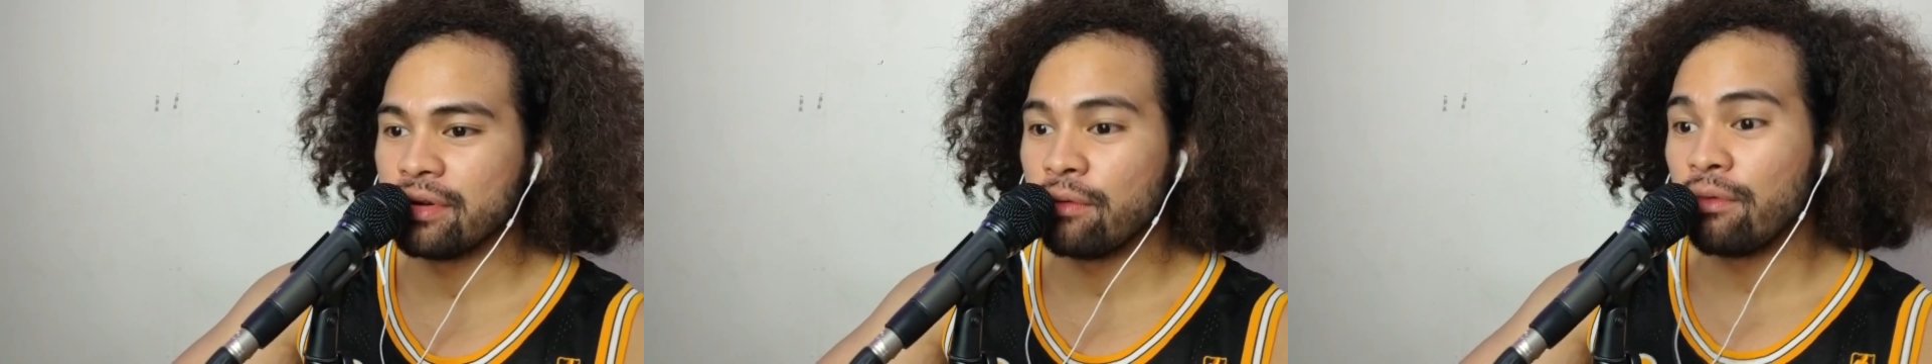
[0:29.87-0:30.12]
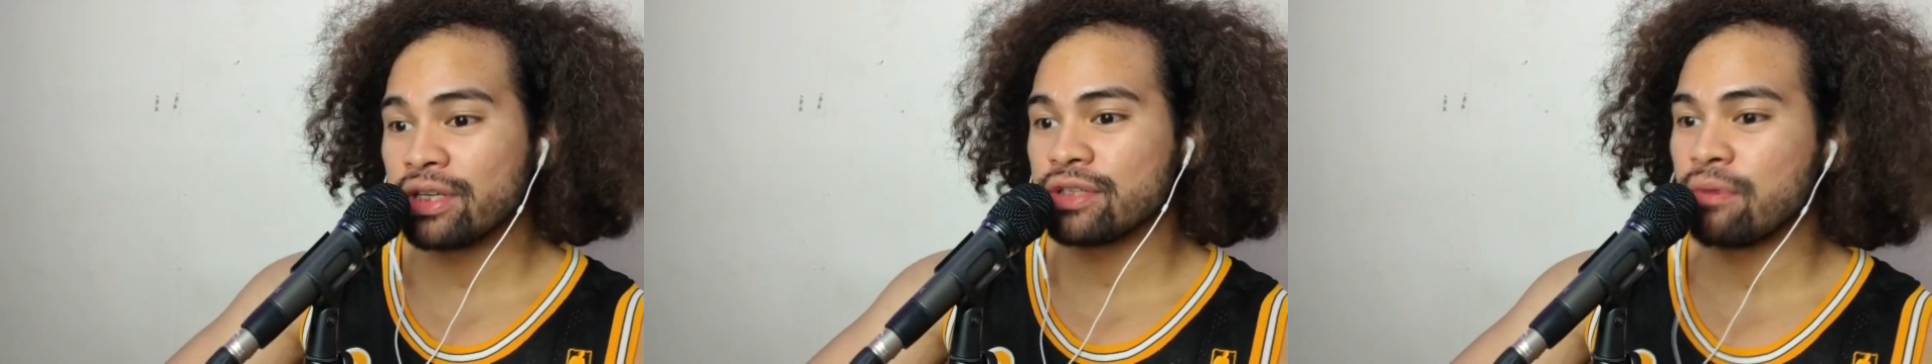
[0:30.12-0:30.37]

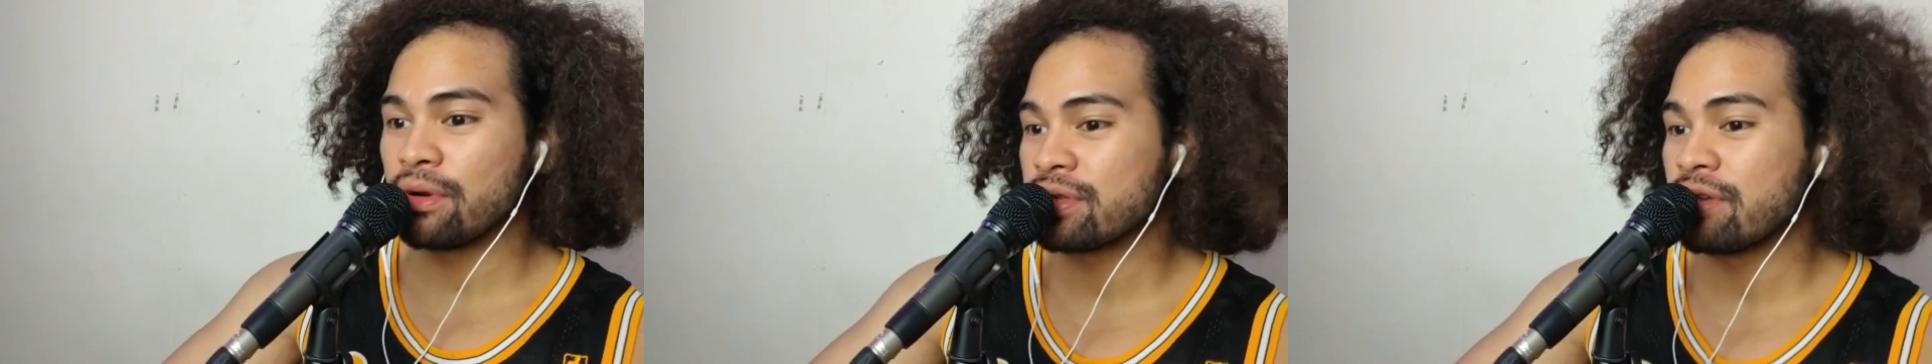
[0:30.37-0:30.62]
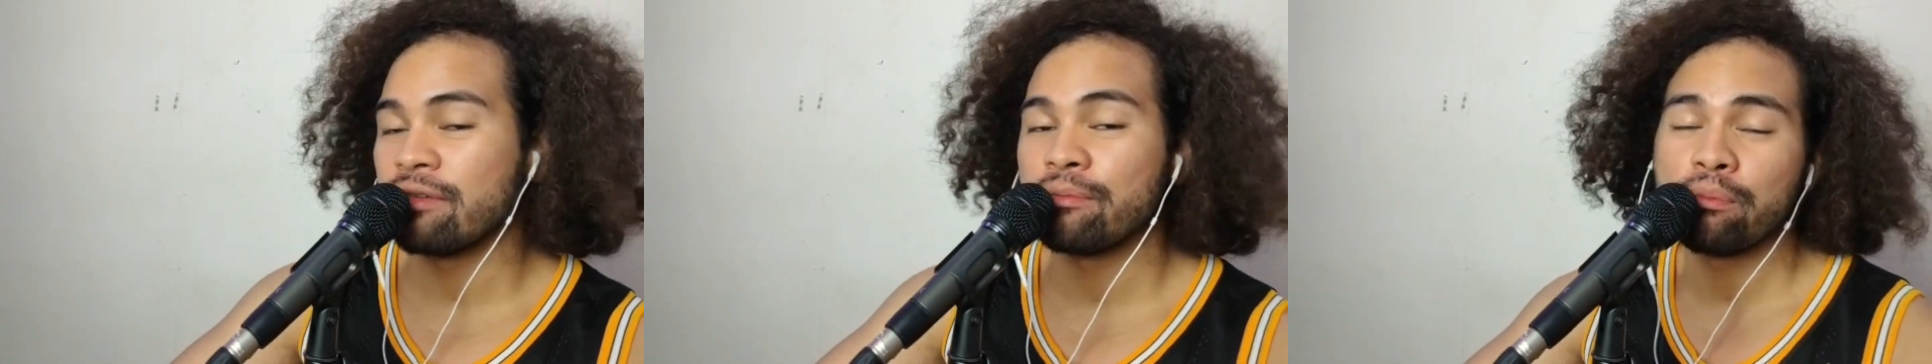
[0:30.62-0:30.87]
Wish one
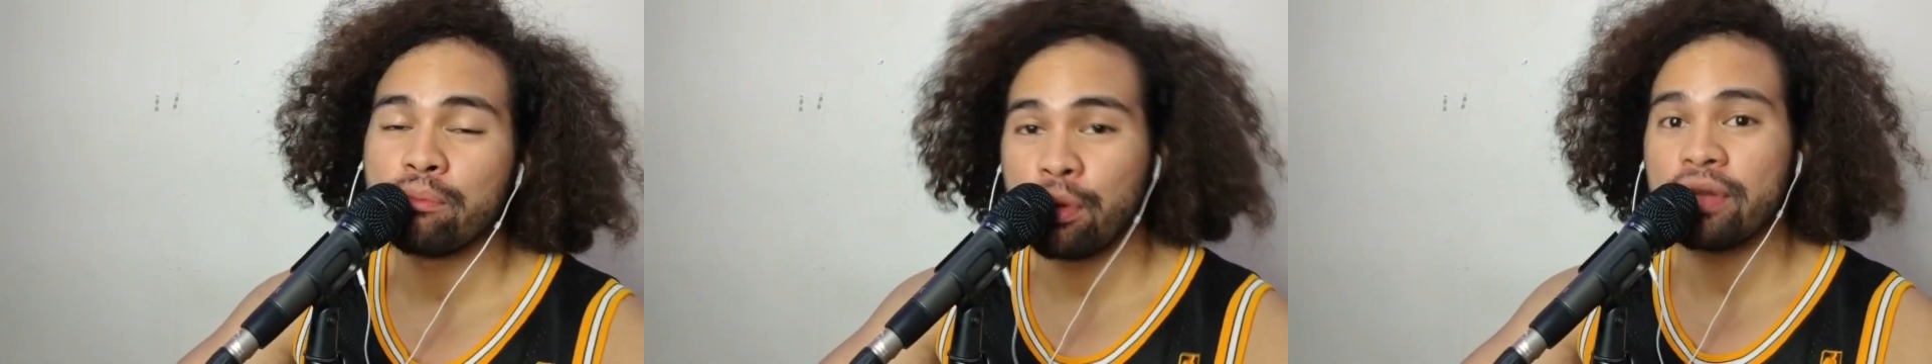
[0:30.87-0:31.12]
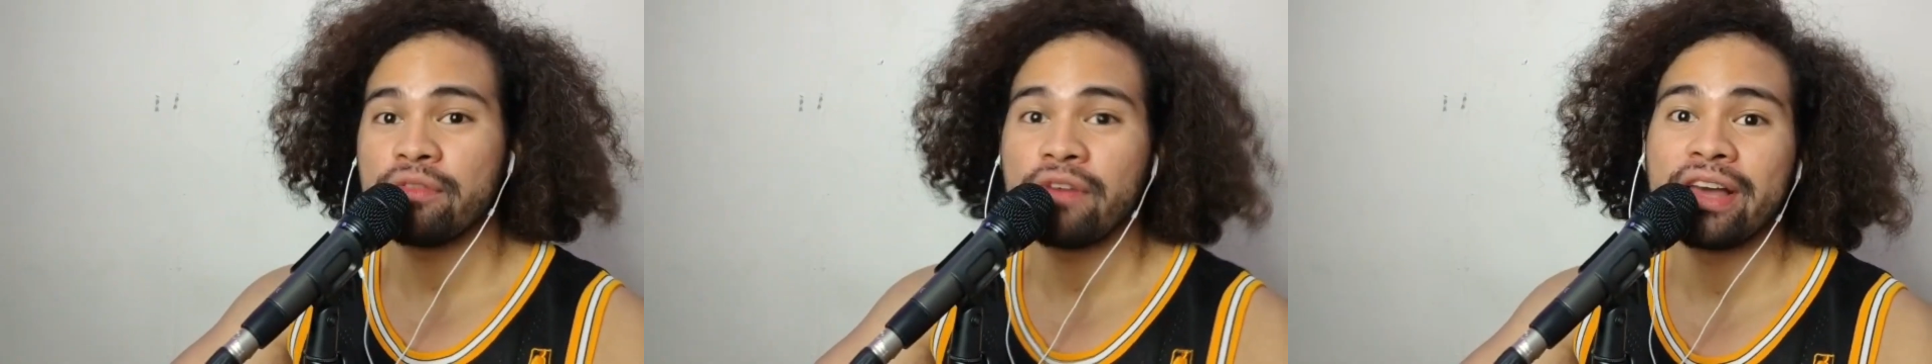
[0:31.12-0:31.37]
oh seven
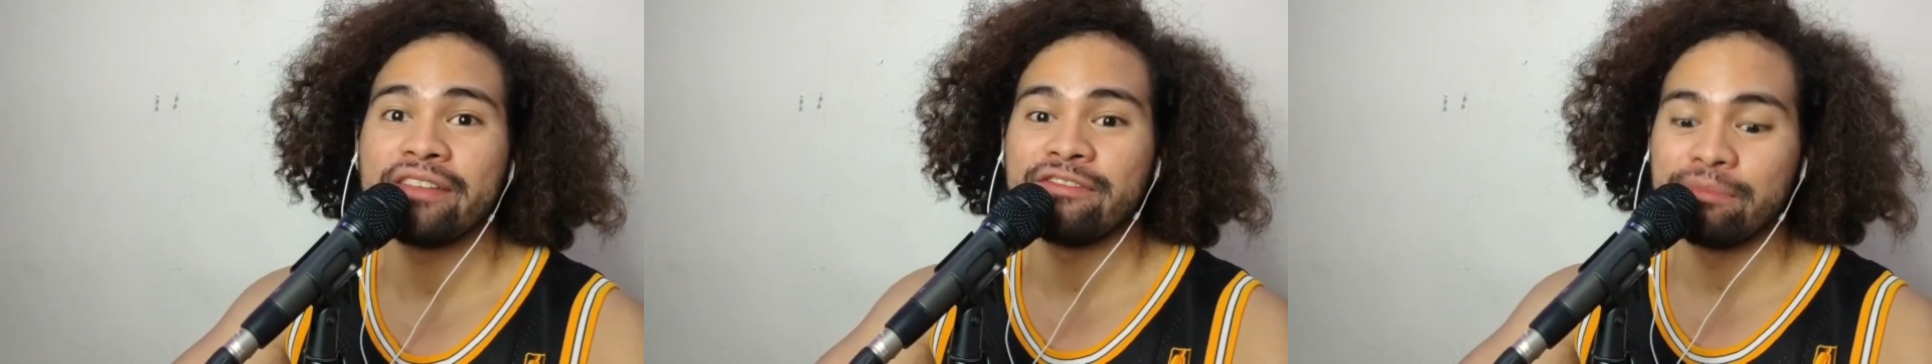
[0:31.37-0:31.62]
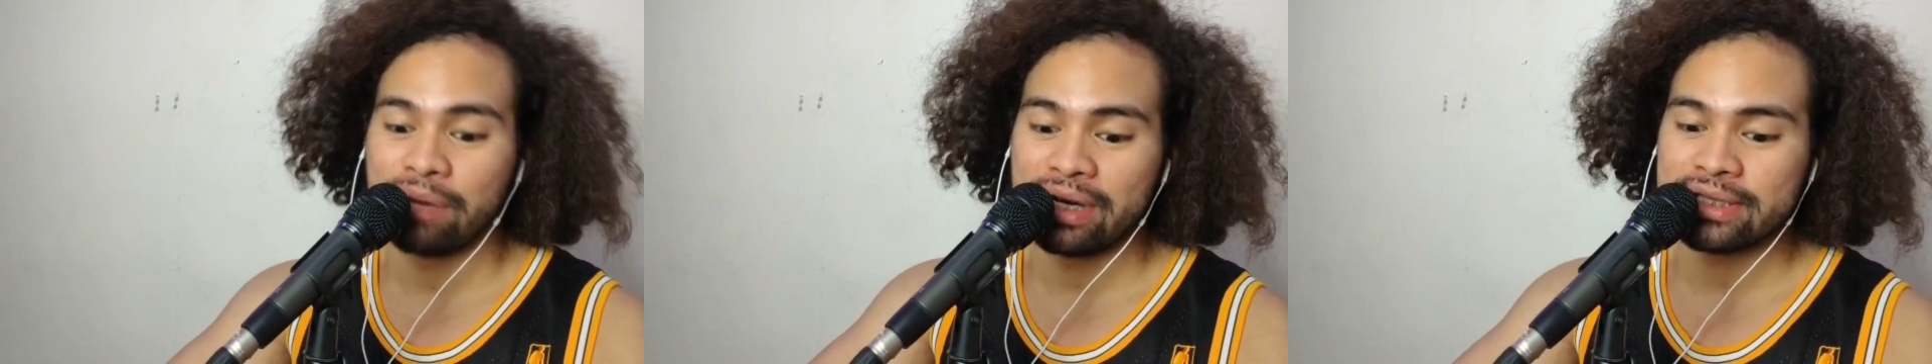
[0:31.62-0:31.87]
point five
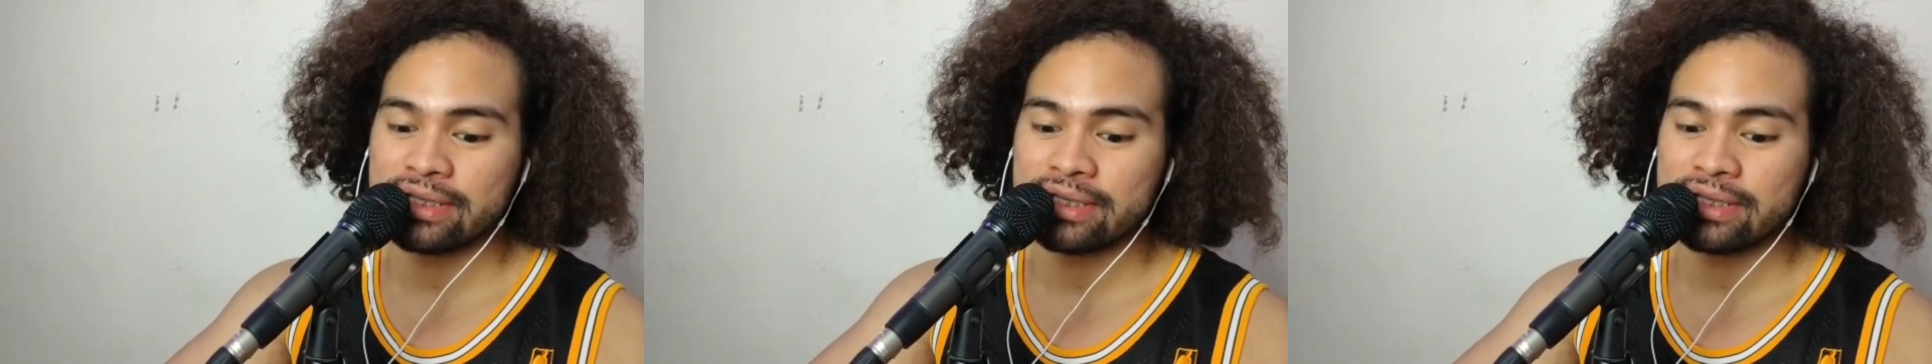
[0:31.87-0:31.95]
bus.